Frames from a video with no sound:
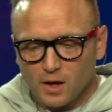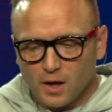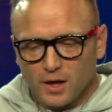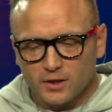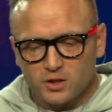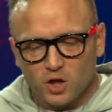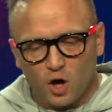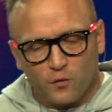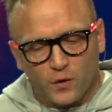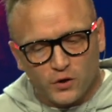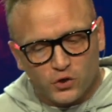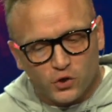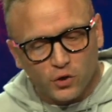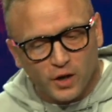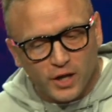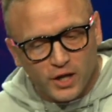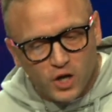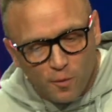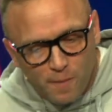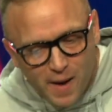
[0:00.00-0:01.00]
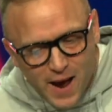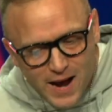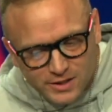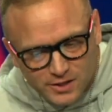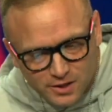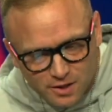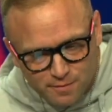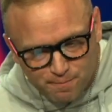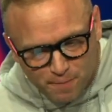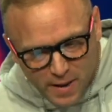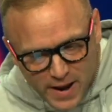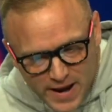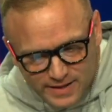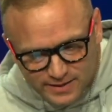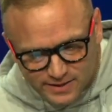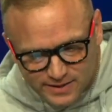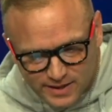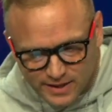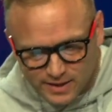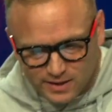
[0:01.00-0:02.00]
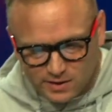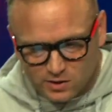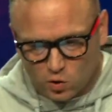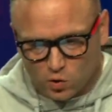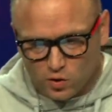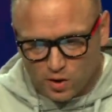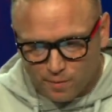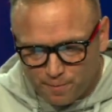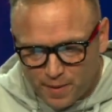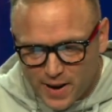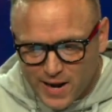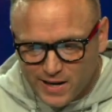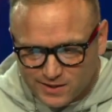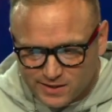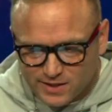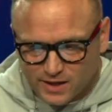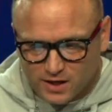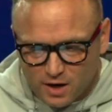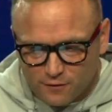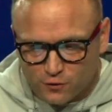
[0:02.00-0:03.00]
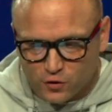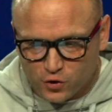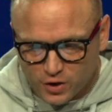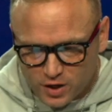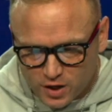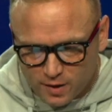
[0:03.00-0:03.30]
And so if we truly go back to the basics or the basic of,